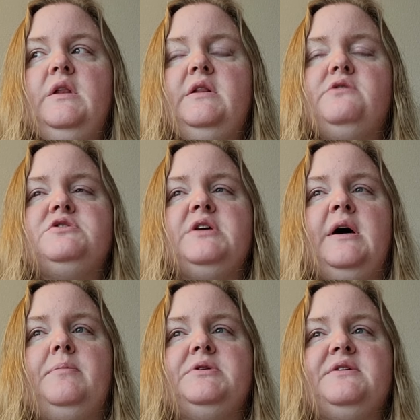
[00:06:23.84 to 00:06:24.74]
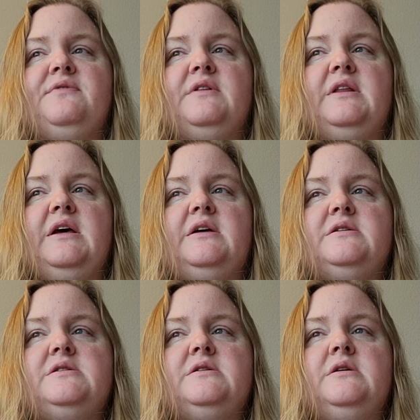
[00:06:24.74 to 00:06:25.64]
There's a couple different
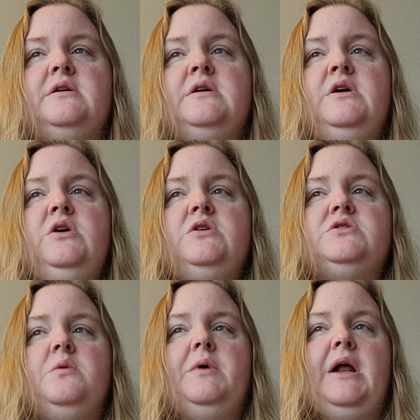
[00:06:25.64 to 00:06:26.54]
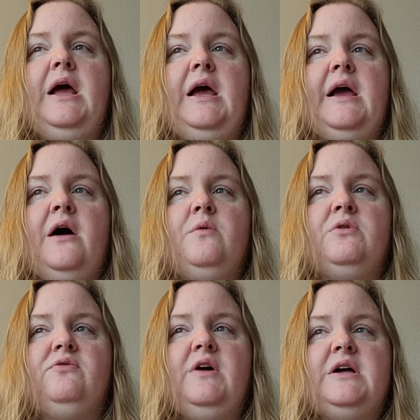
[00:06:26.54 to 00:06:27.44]
things. So when I hang out with
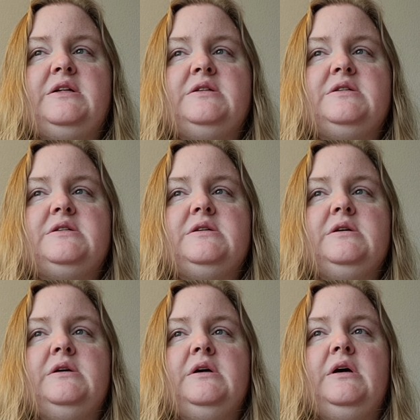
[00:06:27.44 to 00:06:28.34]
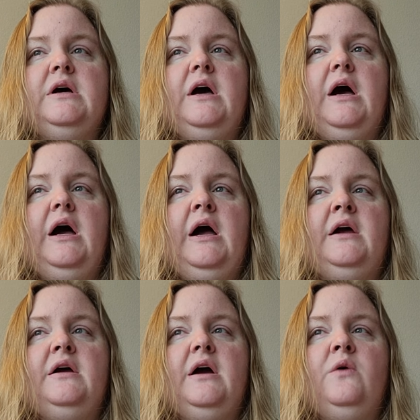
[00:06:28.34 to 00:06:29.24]
friends,
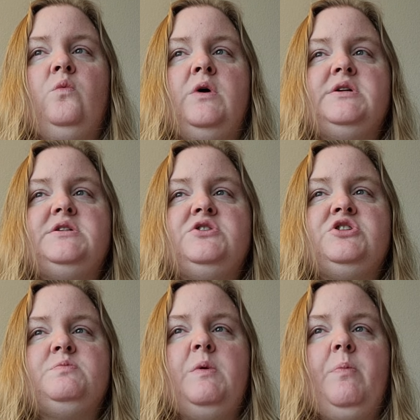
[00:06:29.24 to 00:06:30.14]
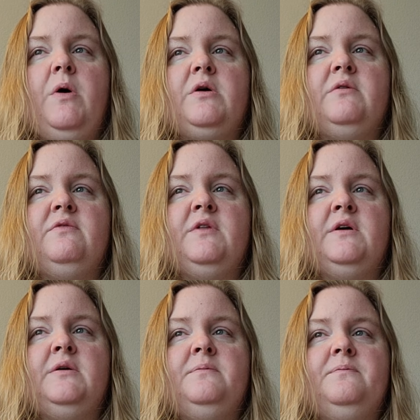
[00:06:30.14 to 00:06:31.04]
I I want to just be part of
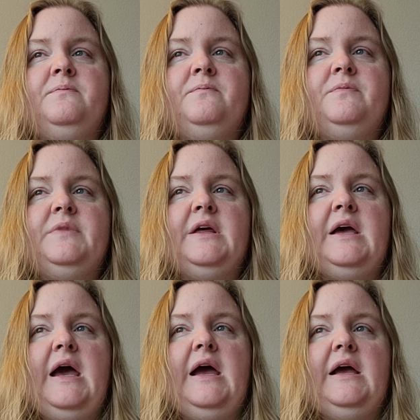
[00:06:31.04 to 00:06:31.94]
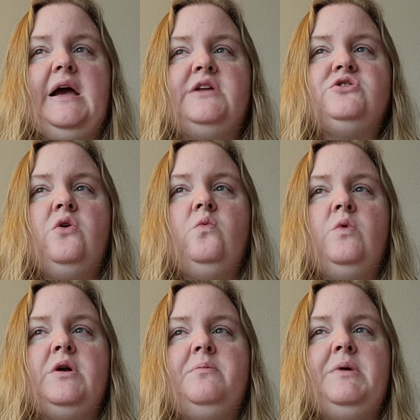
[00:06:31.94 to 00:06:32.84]
the the gang. I don't
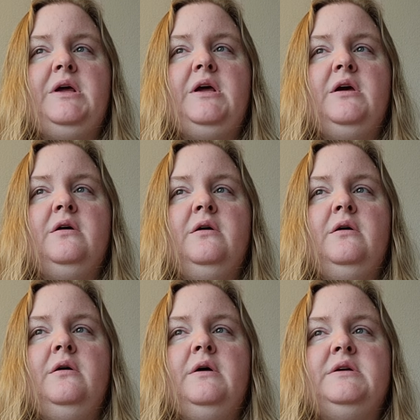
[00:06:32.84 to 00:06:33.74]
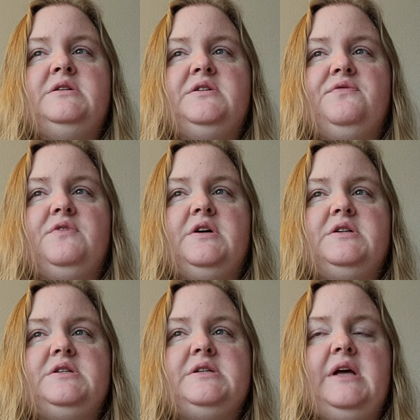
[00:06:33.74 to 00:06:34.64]
want to be
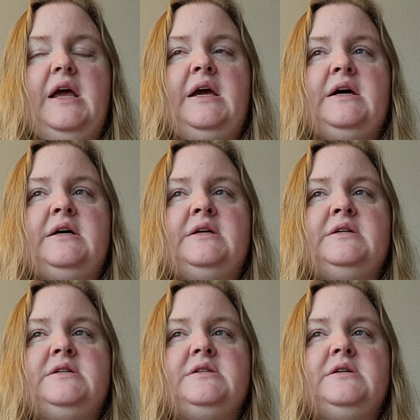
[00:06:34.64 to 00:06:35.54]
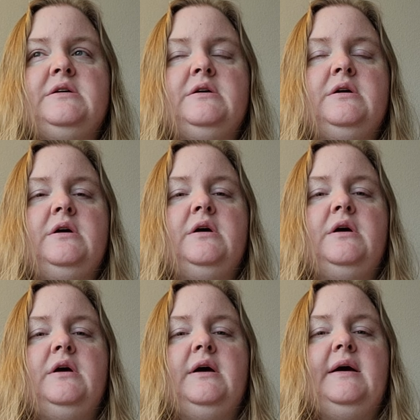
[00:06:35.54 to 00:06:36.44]
different and
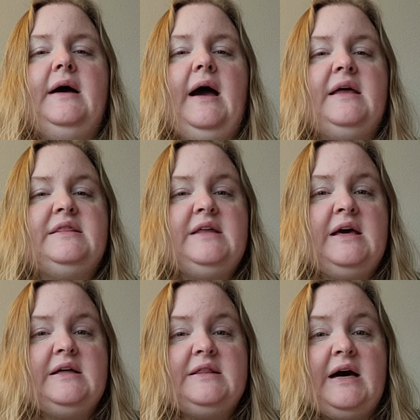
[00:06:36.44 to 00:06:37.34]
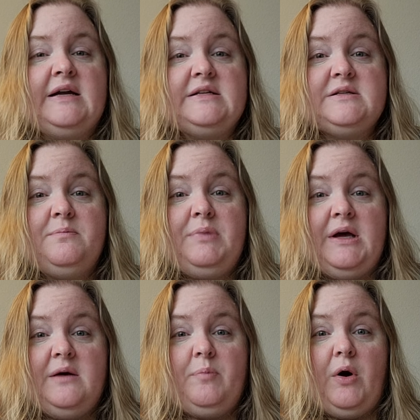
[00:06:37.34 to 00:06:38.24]
I think that is a
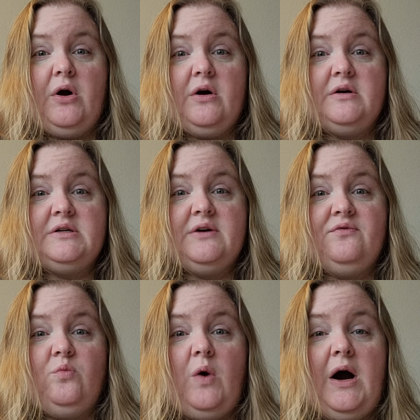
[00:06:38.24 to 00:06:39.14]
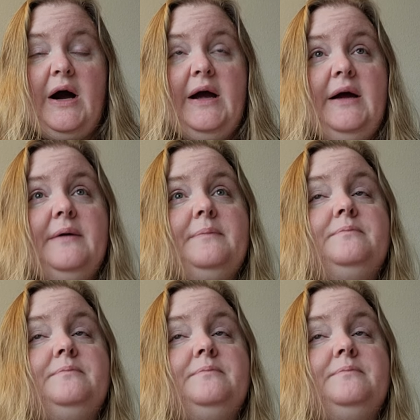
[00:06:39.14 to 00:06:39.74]
big part of why